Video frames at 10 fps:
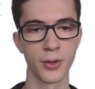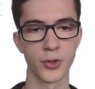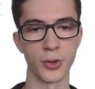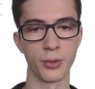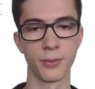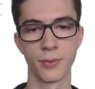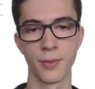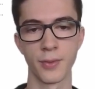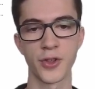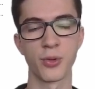So
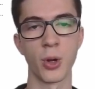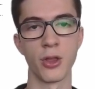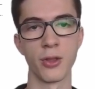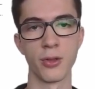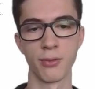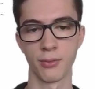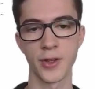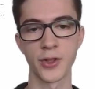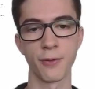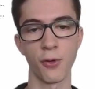this
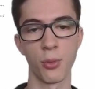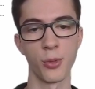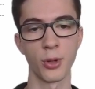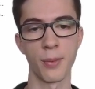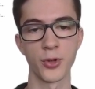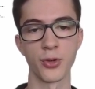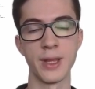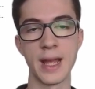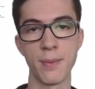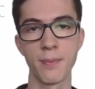is a formal parameter
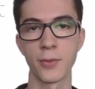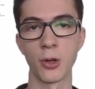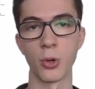name